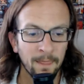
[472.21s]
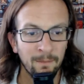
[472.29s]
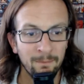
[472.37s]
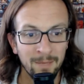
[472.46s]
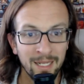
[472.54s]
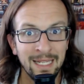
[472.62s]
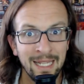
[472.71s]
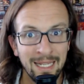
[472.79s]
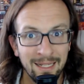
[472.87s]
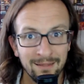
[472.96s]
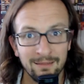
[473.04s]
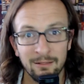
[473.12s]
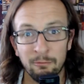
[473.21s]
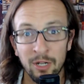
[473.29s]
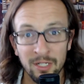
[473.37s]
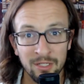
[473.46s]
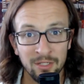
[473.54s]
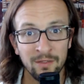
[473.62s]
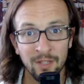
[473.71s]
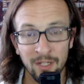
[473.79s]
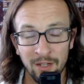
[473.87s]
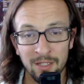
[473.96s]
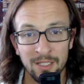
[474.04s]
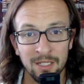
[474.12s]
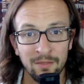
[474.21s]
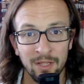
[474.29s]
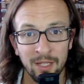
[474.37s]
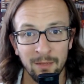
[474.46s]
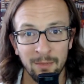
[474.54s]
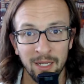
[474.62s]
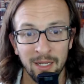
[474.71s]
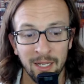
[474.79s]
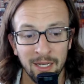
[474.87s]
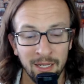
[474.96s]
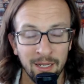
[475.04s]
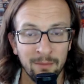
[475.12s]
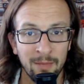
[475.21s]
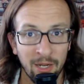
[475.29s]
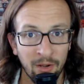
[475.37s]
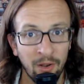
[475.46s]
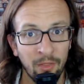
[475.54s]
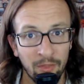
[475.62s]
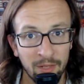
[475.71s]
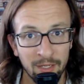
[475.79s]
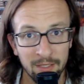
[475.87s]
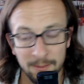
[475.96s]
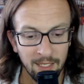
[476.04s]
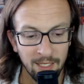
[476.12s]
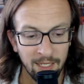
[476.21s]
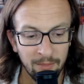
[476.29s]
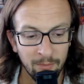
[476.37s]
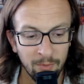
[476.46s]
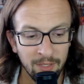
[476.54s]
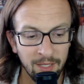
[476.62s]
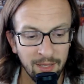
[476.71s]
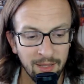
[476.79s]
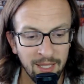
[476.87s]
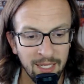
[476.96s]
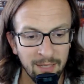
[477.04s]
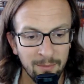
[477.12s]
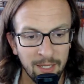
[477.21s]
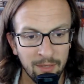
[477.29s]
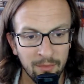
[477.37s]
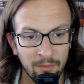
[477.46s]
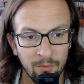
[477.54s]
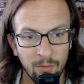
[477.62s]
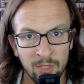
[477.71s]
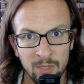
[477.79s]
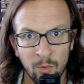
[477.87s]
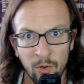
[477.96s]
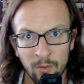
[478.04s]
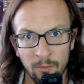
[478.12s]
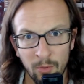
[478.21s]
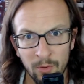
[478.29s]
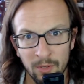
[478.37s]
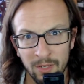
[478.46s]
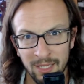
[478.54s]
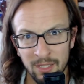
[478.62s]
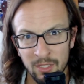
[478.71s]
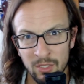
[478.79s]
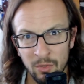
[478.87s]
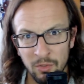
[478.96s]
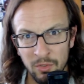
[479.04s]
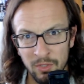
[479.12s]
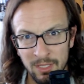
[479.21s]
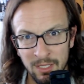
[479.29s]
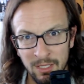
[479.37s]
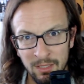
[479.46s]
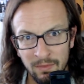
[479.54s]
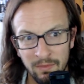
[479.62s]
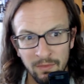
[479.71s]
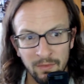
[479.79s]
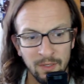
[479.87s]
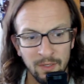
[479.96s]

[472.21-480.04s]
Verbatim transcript: mitigate the pressure of the cost and everything by kind of cutting back on other things. And really think about what's more important, like the social stuff,